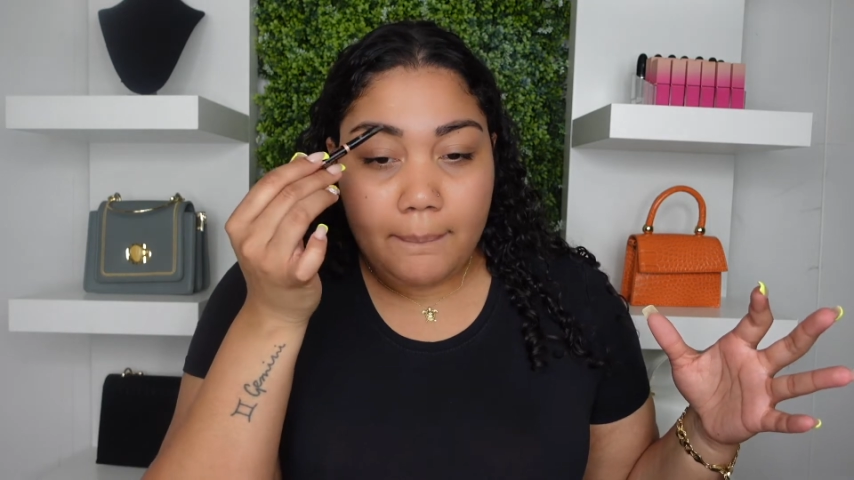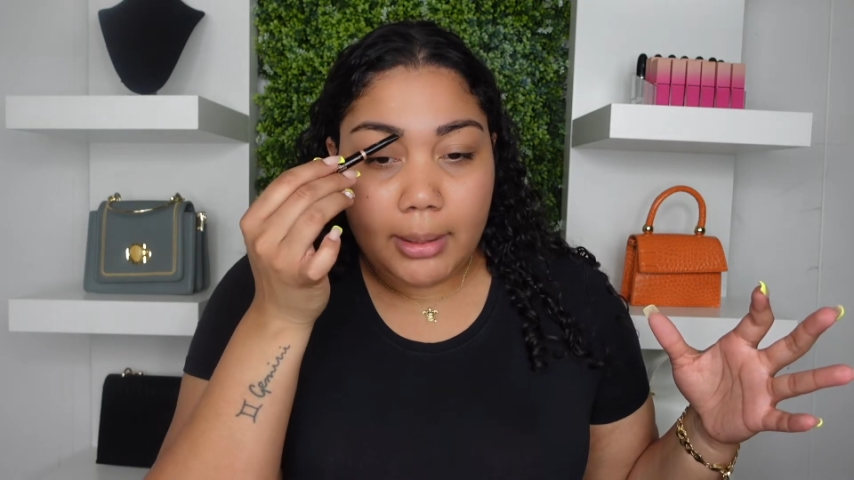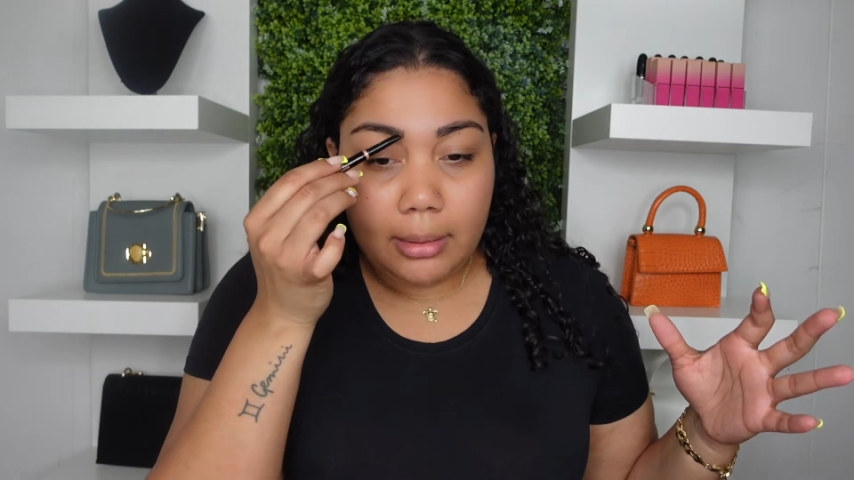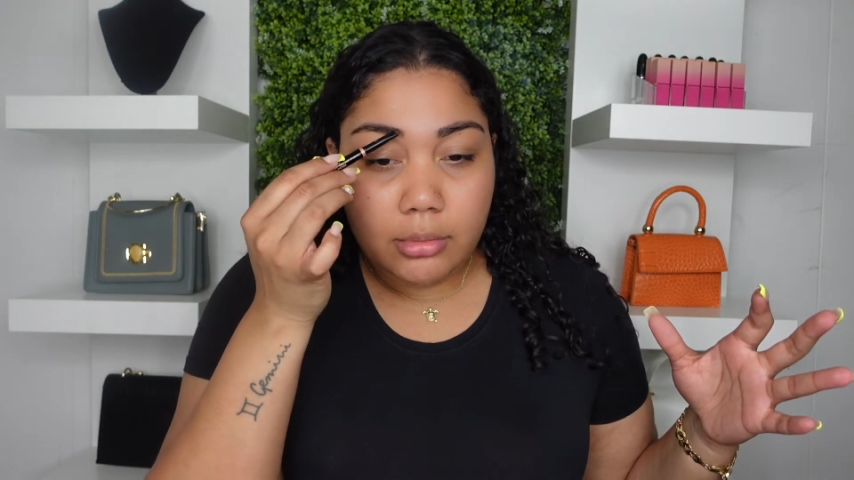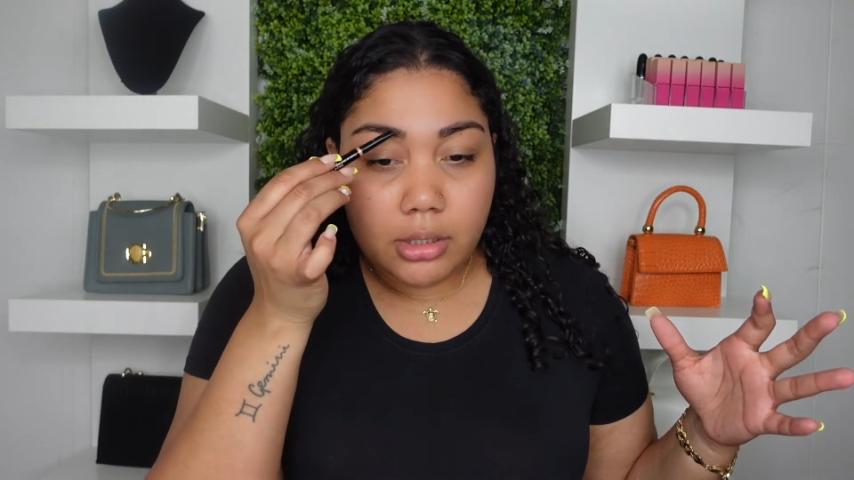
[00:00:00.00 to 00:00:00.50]

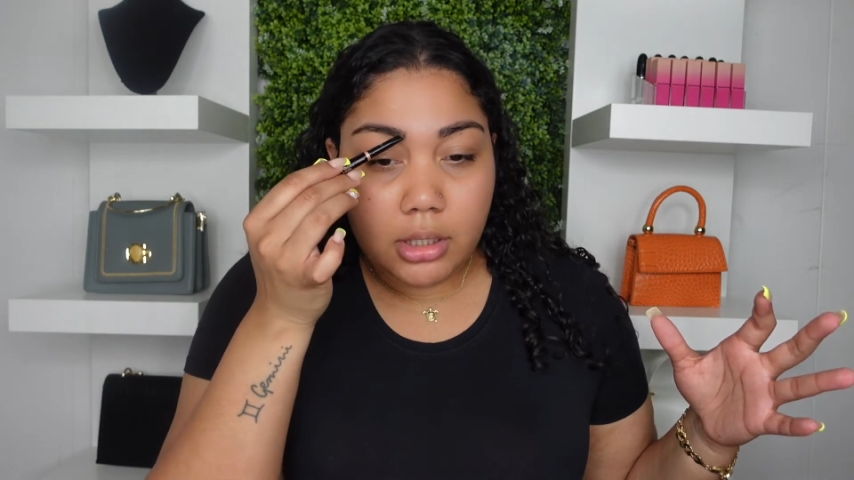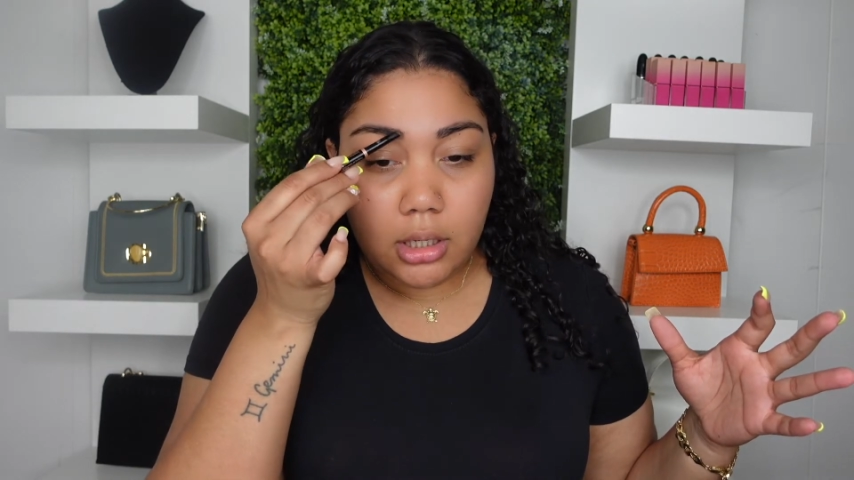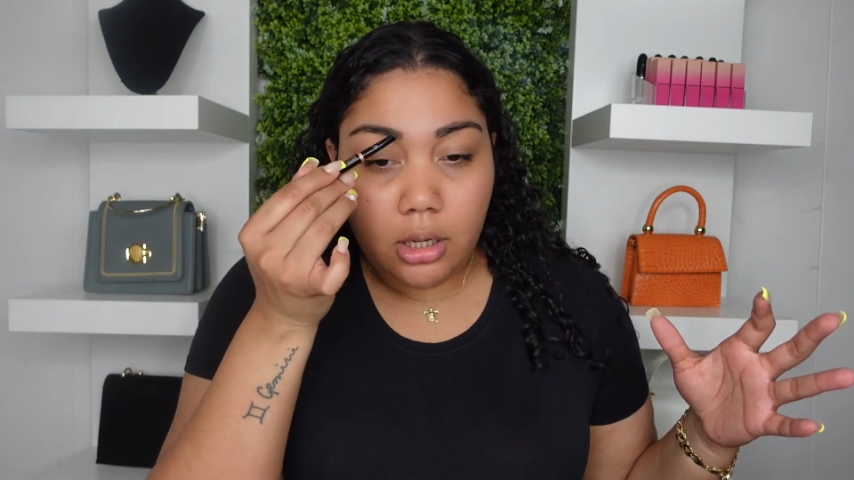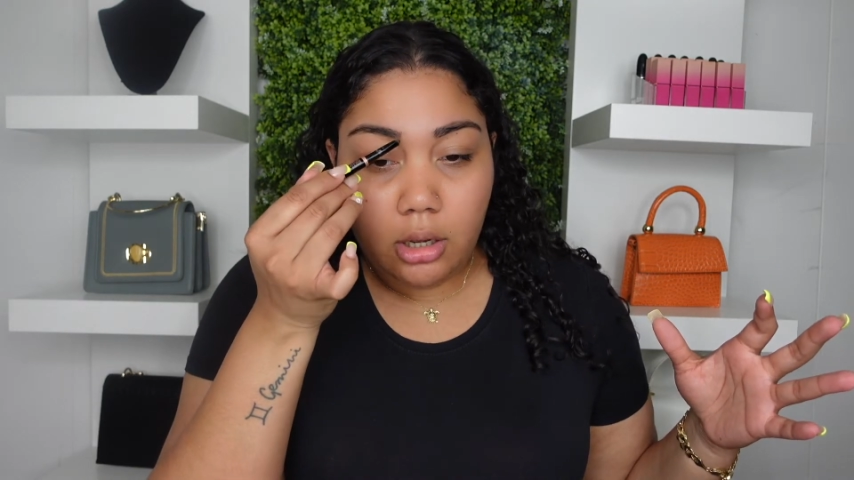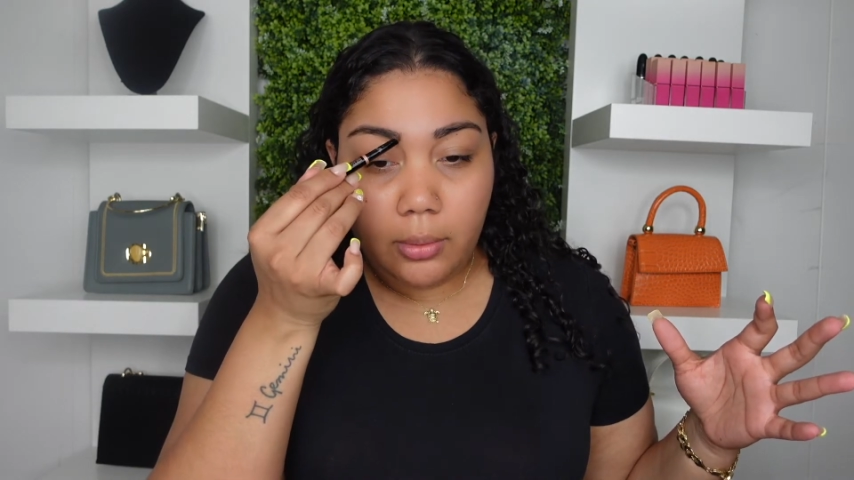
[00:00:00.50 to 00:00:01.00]
but I'm just
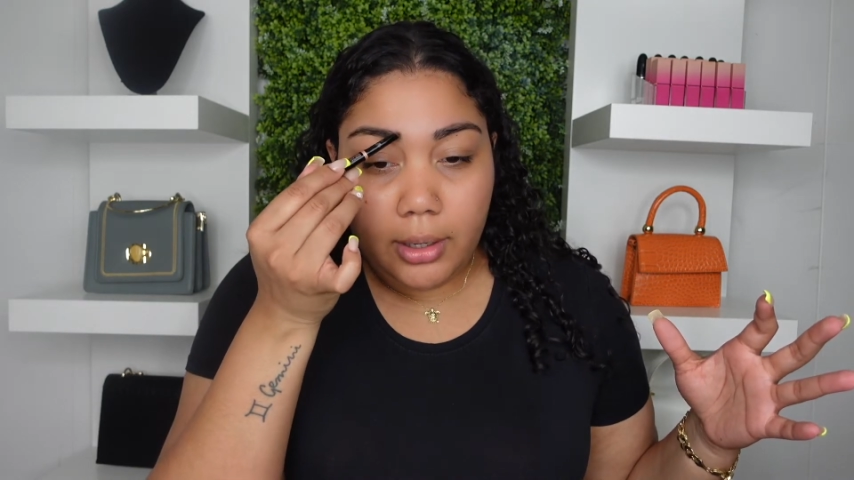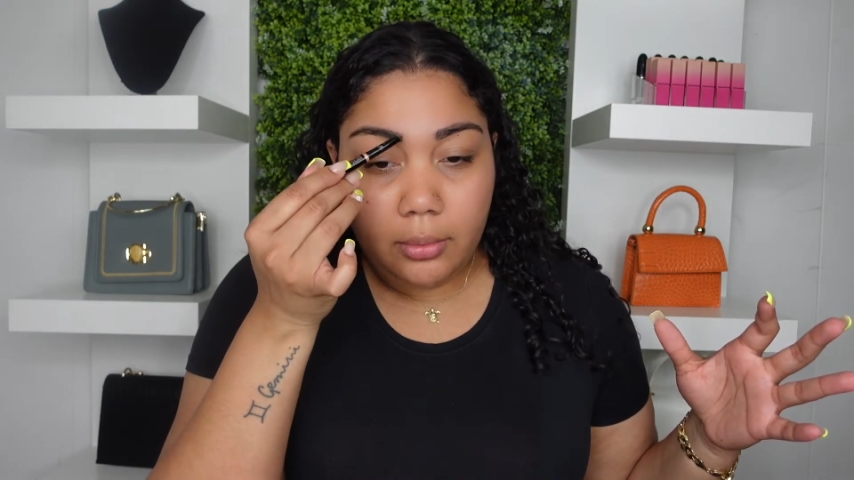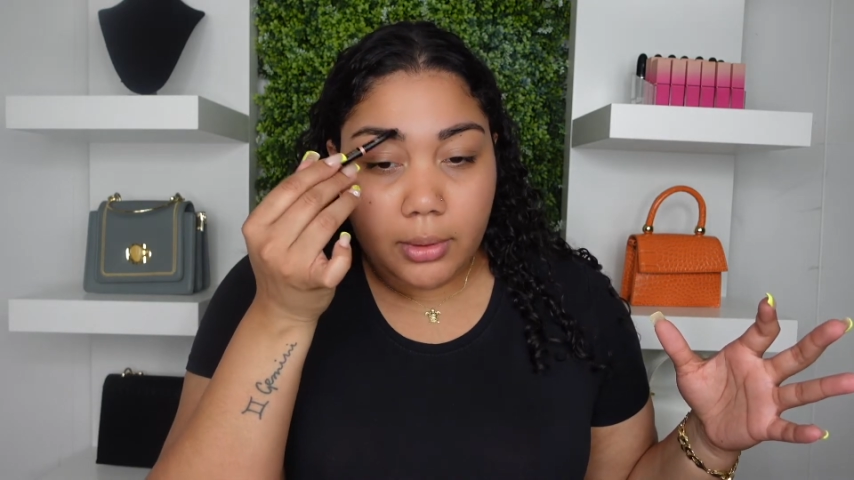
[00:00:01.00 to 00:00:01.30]
gonna go in